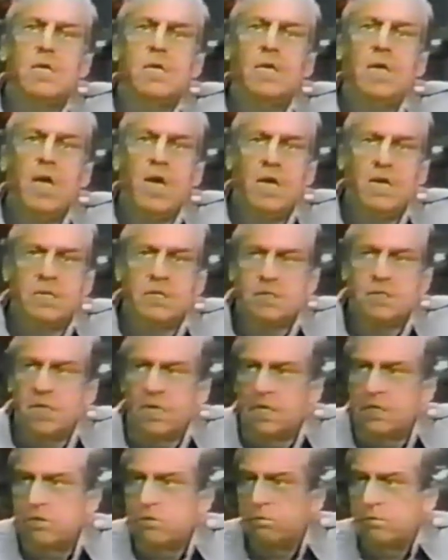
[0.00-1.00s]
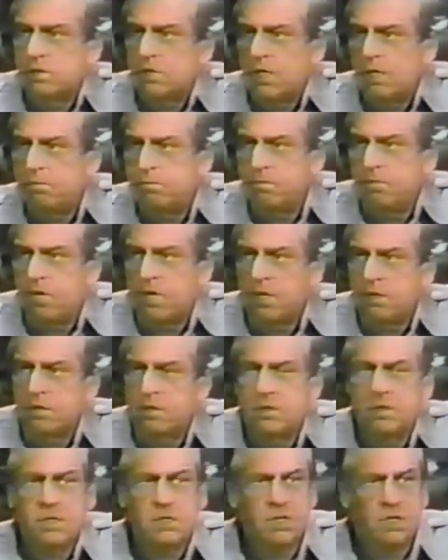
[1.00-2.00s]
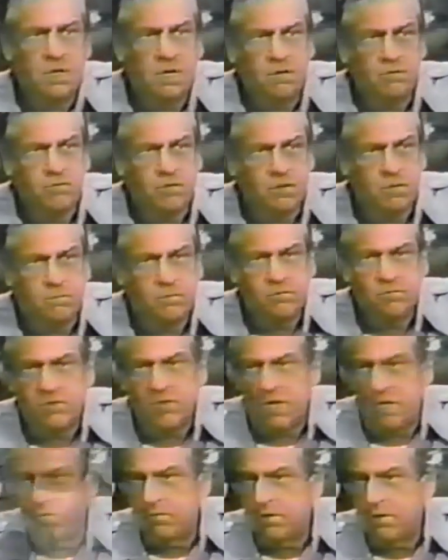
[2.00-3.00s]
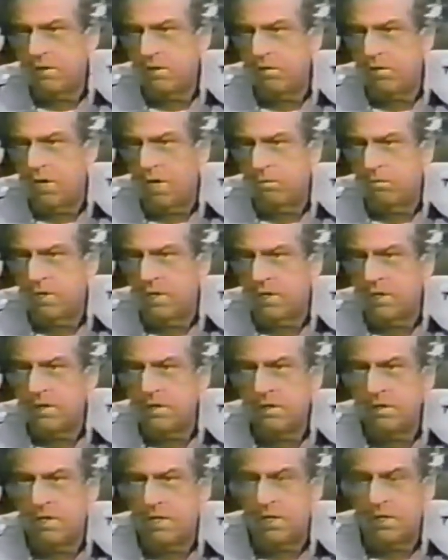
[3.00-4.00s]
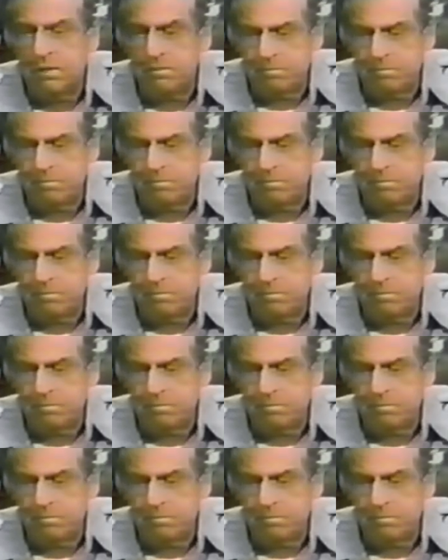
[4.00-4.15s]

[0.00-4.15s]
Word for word: Allen Dulles was a partner in the law firm of Sullivan and Cromwell in New York.